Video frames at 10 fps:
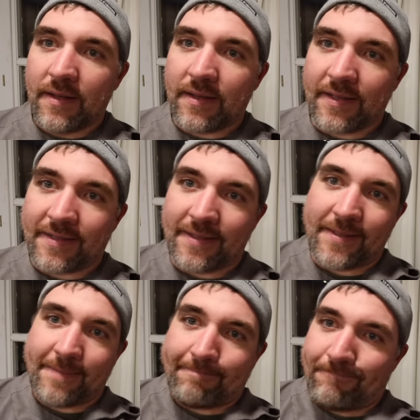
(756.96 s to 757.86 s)
this
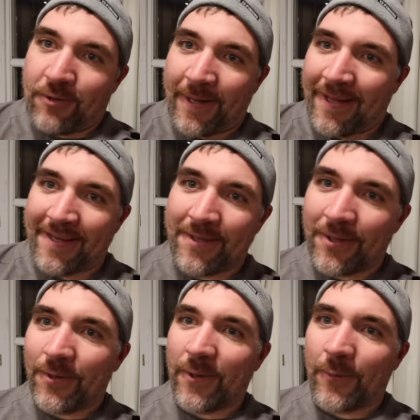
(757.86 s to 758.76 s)
is what I like to
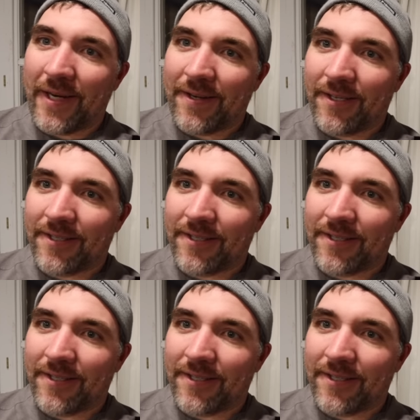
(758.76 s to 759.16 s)
do in the winter.